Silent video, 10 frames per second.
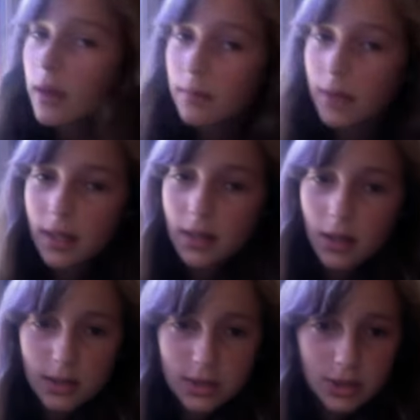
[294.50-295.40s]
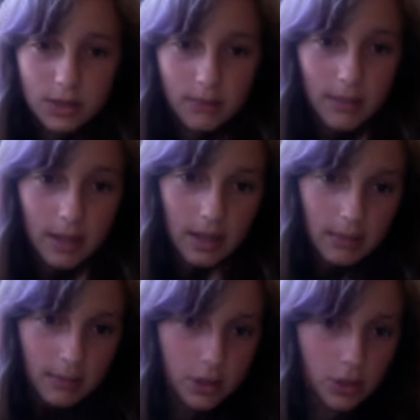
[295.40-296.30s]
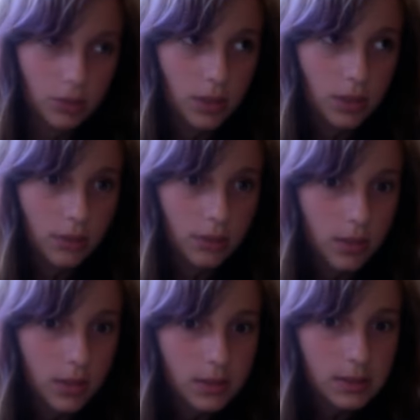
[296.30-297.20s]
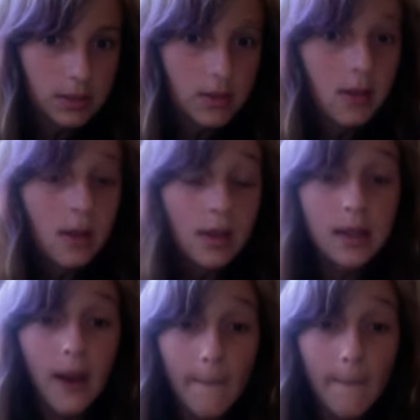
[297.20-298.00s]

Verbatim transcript: me and not just making me choose other things. Yeah.